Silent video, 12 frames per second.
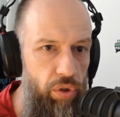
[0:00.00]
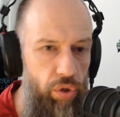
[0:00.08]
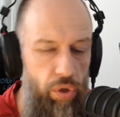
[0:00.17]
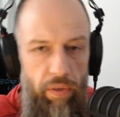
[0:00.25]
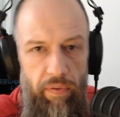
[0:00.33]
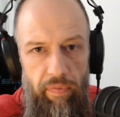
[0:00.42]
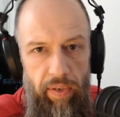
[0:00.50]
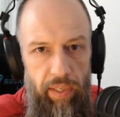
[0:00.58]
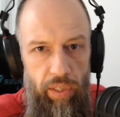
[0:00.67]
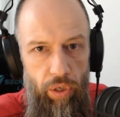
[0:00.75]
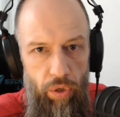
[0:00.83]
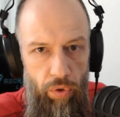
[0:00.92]
So if I
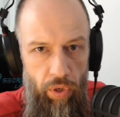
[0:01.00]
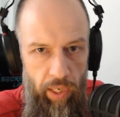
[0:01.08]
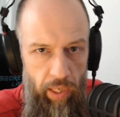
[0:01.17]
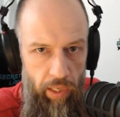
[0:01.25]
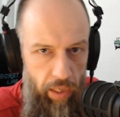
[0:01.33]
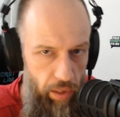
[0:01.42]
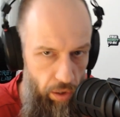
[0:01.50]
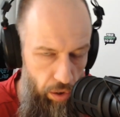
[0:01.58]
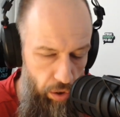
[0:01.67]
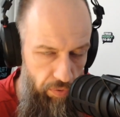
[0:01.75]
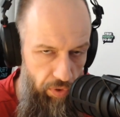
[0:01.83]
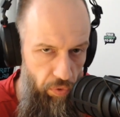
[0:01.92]
go
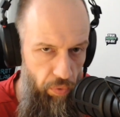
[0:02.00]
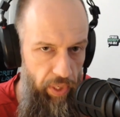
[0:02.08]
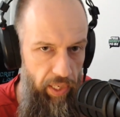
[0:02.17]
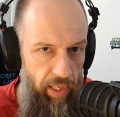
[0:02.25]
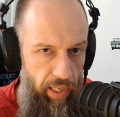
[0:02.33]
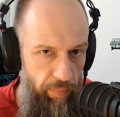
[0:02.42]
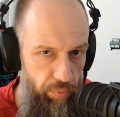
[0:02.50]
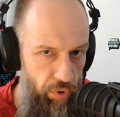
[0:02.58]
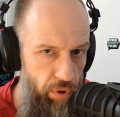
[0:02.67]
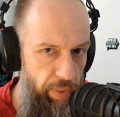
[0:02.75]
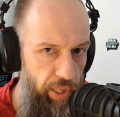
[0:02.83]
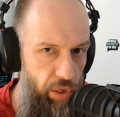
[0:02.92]
all of the way up to
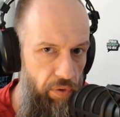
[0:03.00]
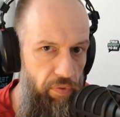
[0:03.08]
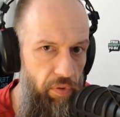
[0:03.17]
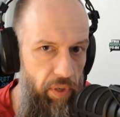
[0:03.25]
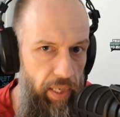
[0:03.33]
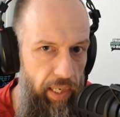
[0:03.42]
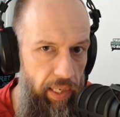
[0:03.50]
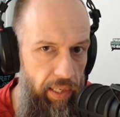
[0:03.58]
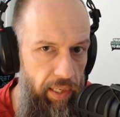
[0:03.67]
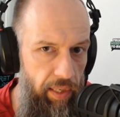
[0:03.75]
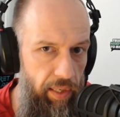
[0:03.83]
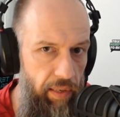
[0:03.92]
the microphone, I
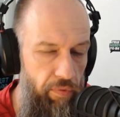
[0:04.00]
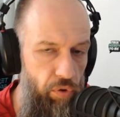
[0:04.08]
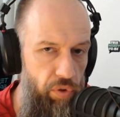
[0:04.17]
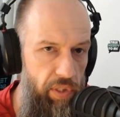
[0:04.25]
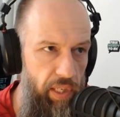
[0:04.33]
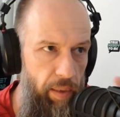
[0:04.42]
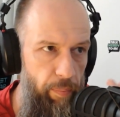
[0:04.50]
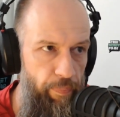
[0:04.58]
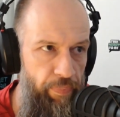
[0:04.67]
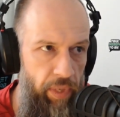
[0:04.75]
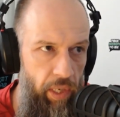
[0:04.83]
can give you some,